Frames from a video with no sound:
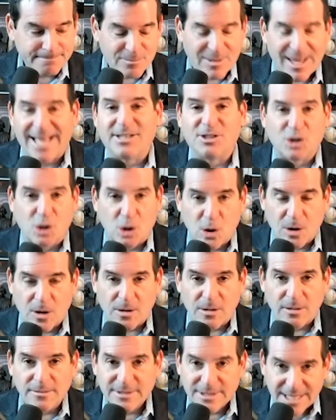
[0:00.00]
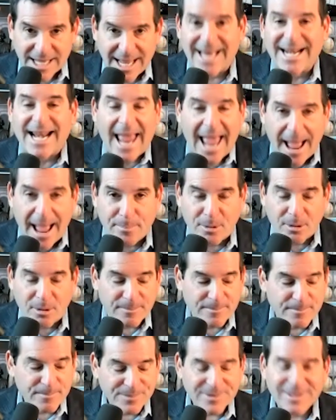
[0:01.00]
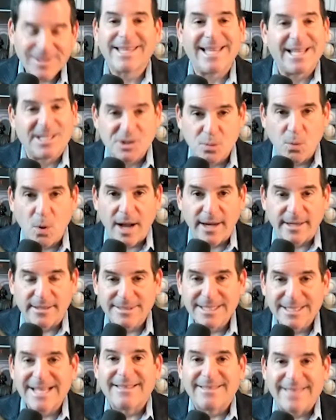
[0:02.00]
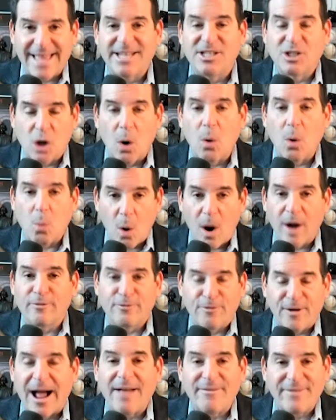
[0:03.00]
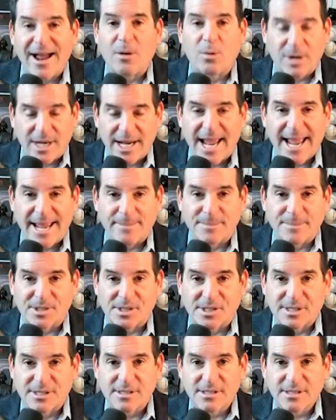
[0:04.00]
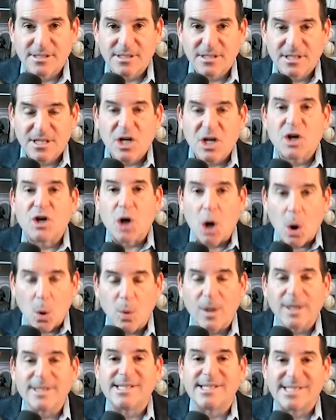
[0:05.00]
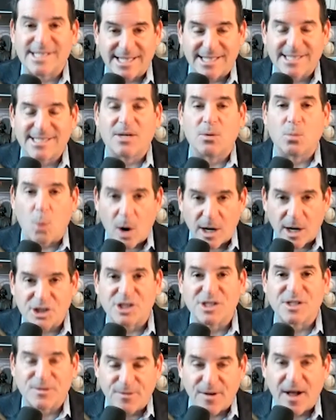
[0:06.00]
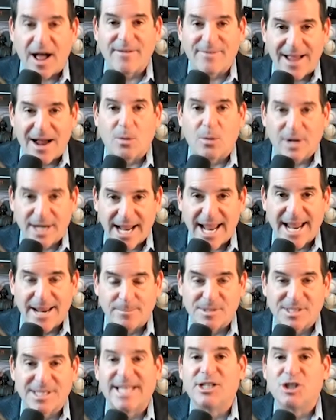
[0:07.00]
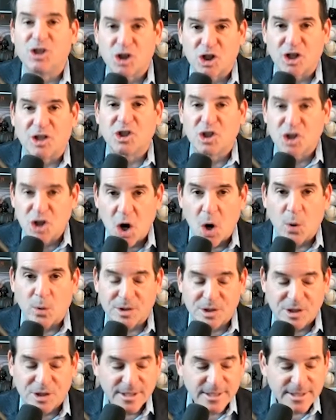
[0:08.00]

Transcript: and Turner and Apple, guess what? They don't want five-hour games. No one sits and watches five-hour games. They just don't.